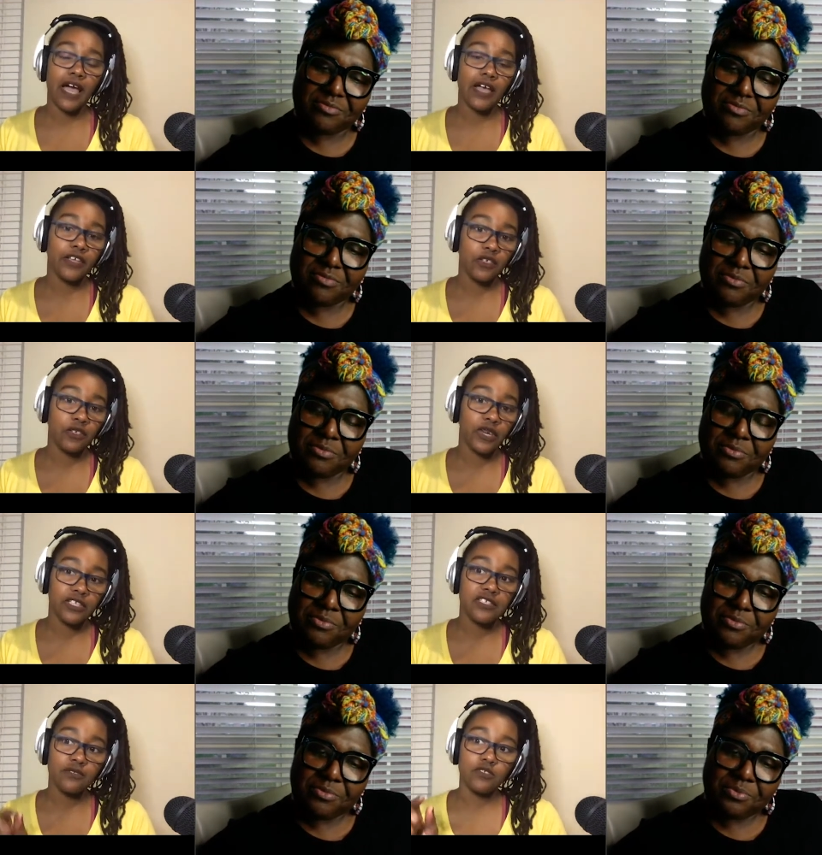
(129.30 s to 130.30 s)
Speaker 1: got you
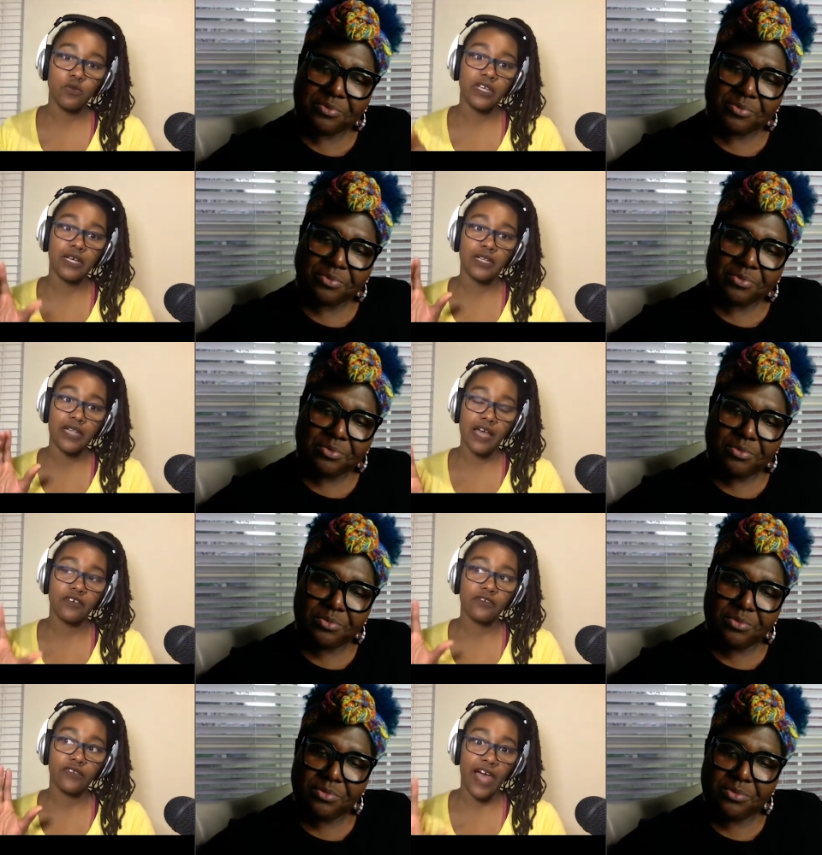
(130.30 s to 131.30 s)
into doing a
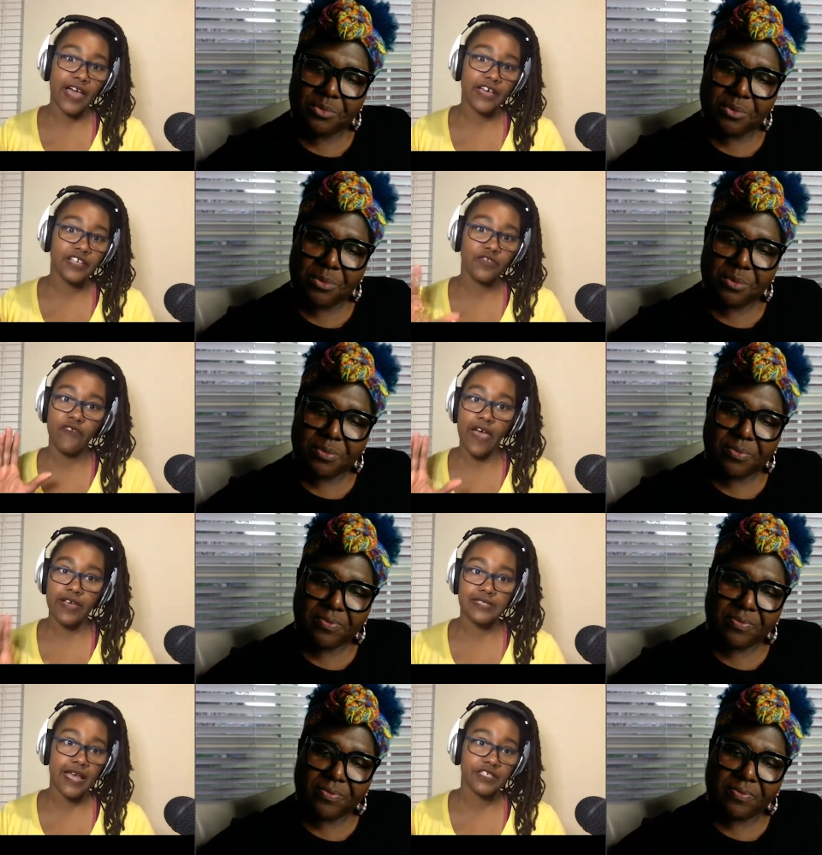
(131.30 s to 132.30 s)
lot of flash
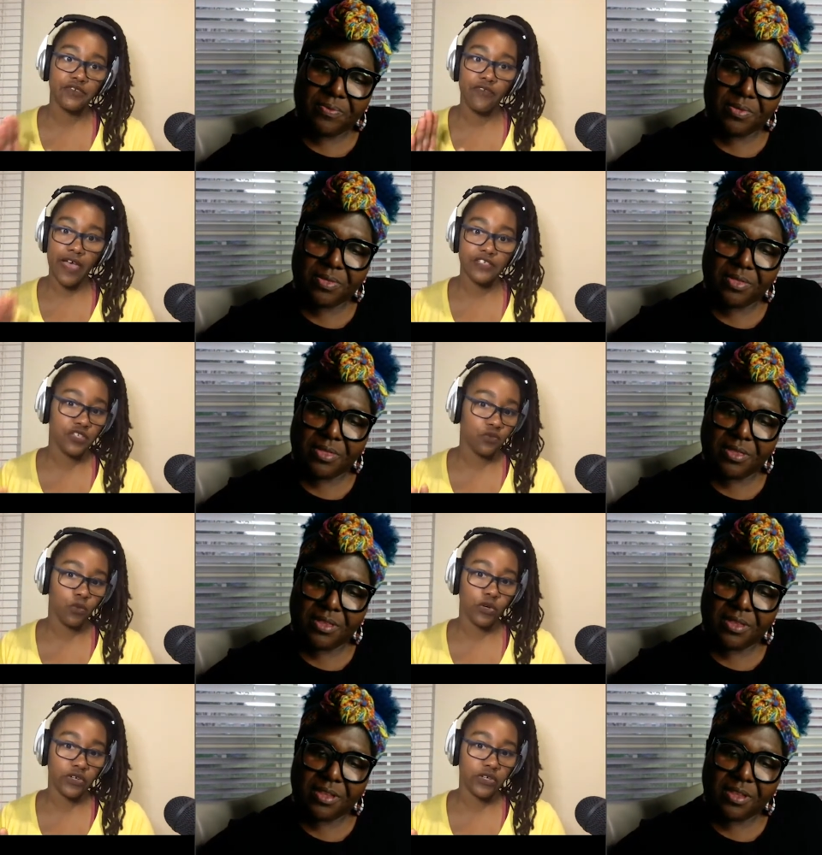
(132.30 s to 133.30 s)
slash fashion
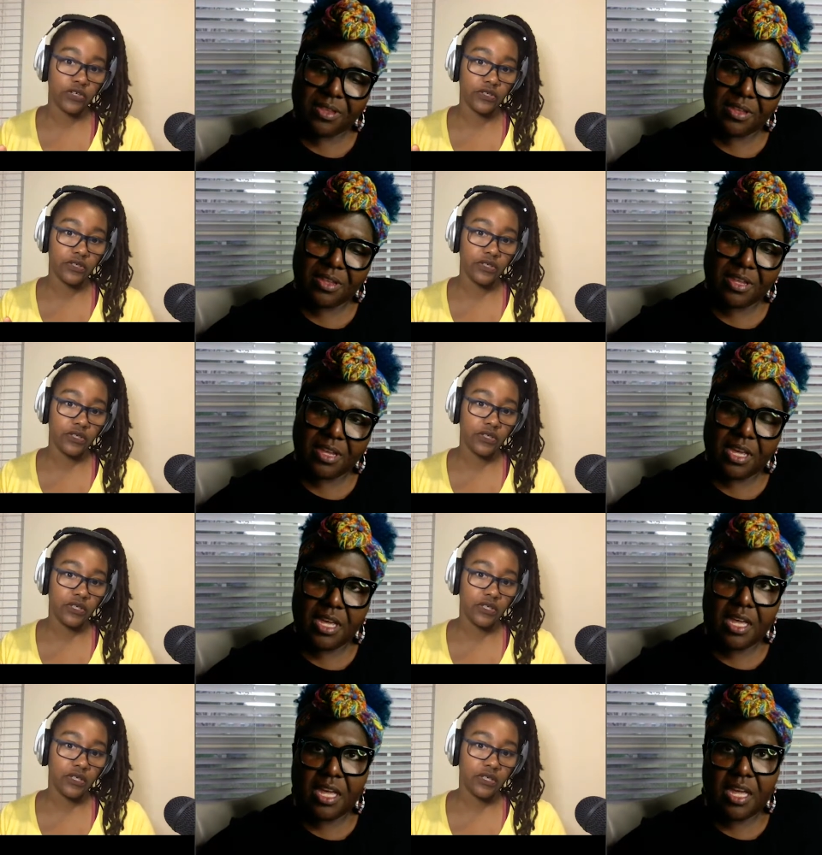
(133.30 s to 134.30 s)
work?
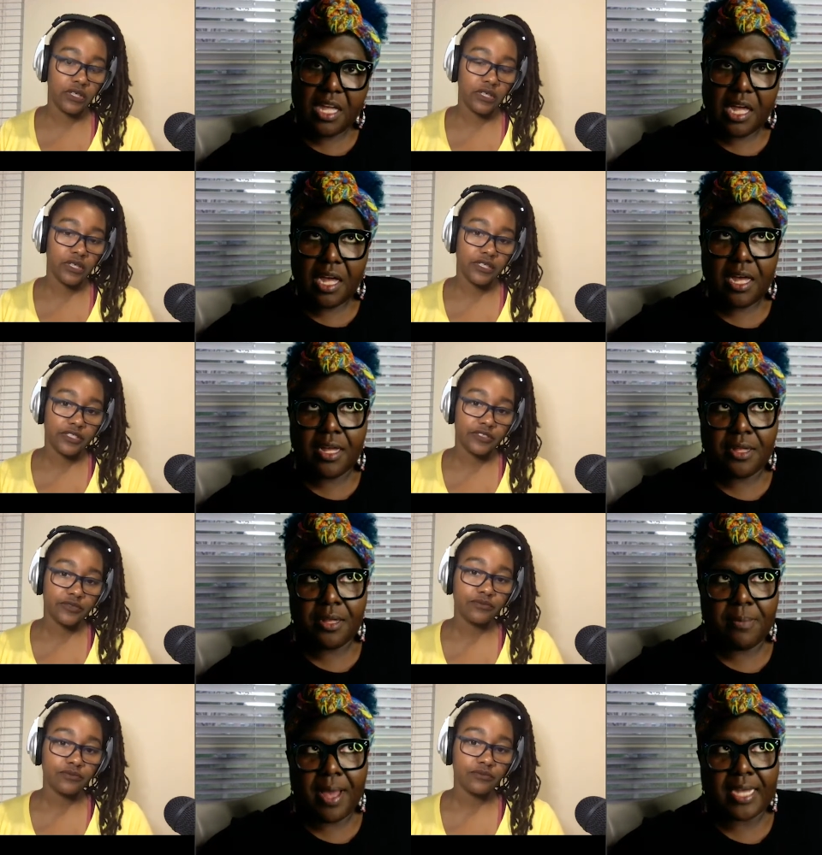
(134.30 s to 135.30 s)

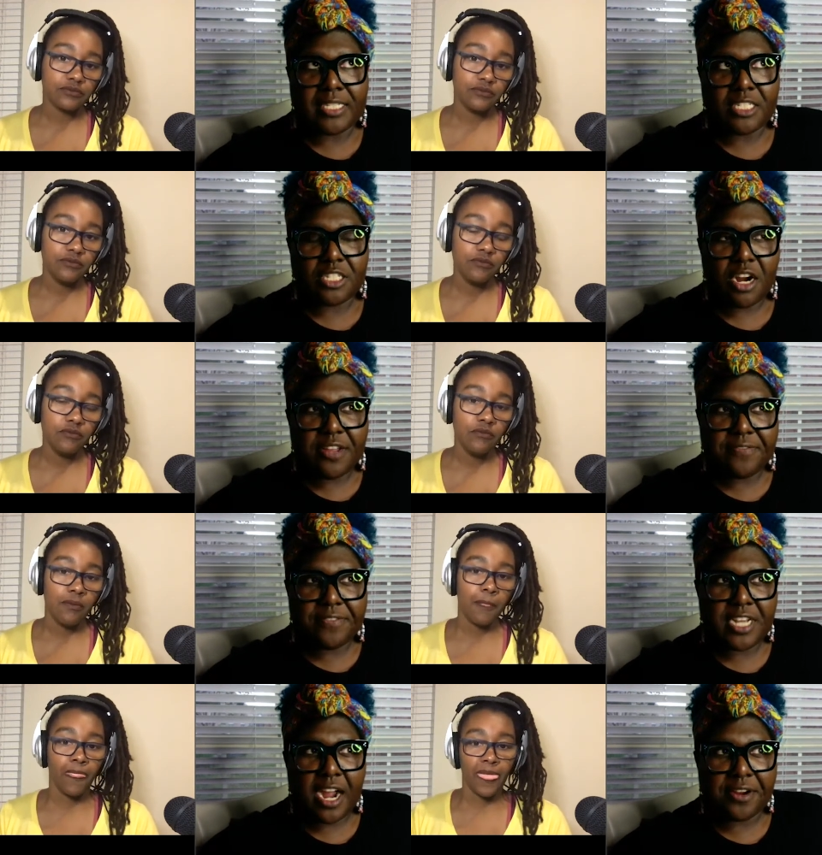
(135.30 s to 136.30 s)
Speaker 2: I started
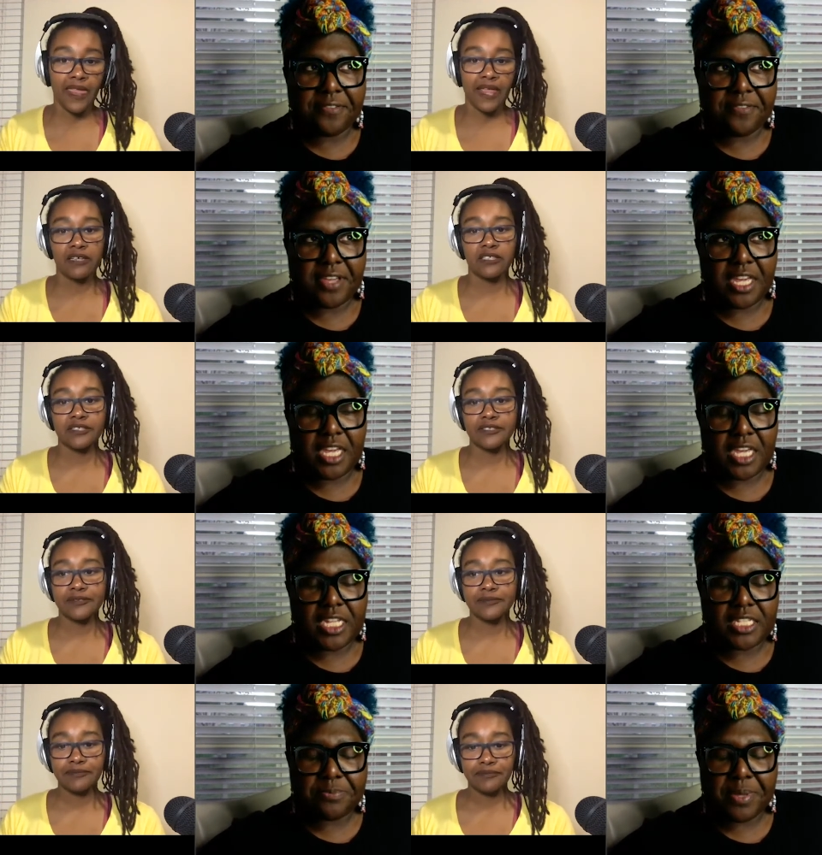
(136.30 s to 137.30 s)
photography,
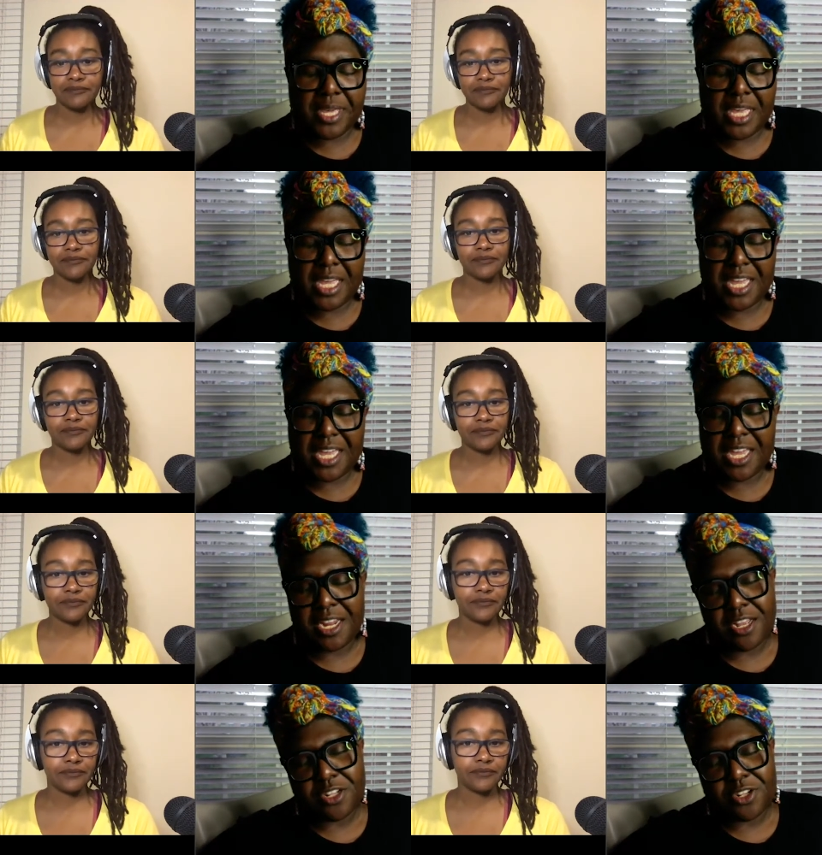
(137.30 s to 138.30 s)
it's
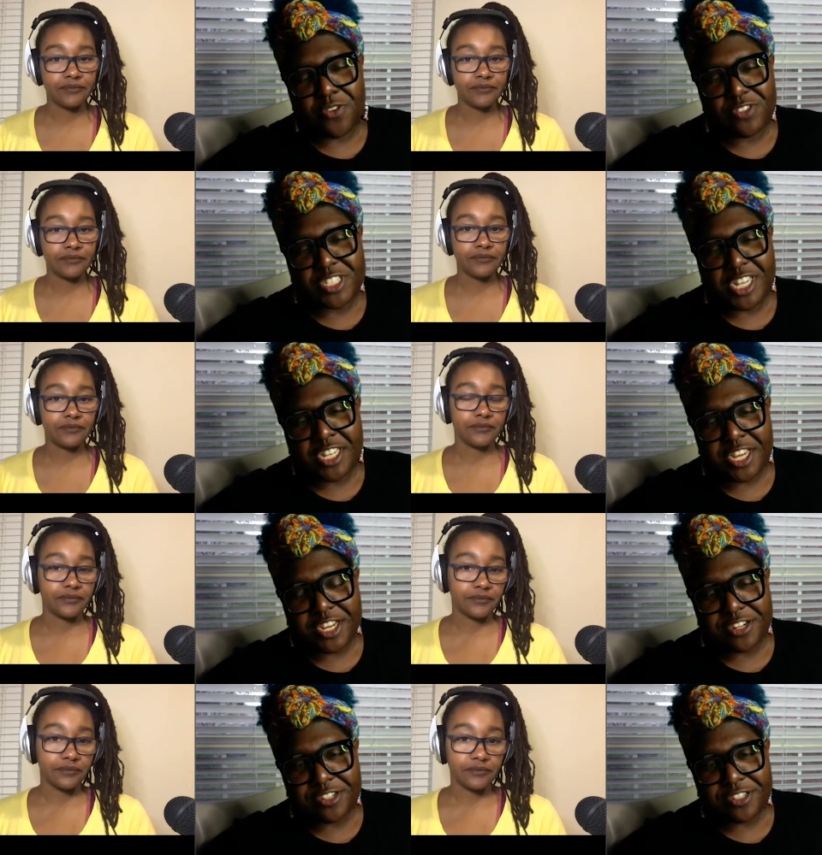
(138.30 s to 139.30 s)
been a little over 10
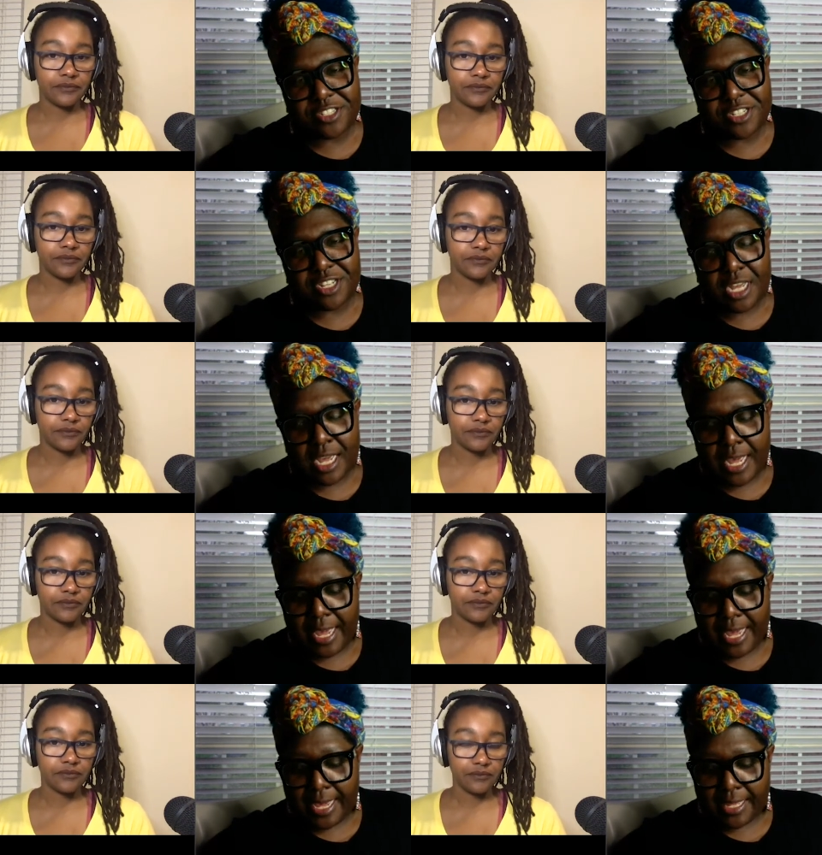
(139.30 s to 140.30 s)
years,
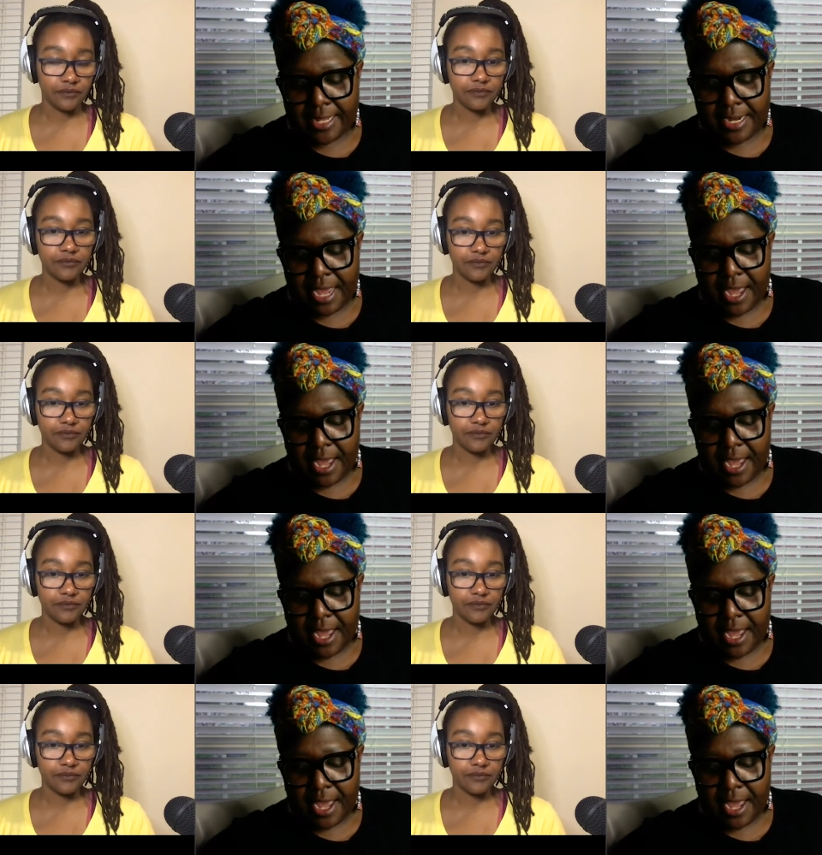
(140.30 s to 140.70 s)
and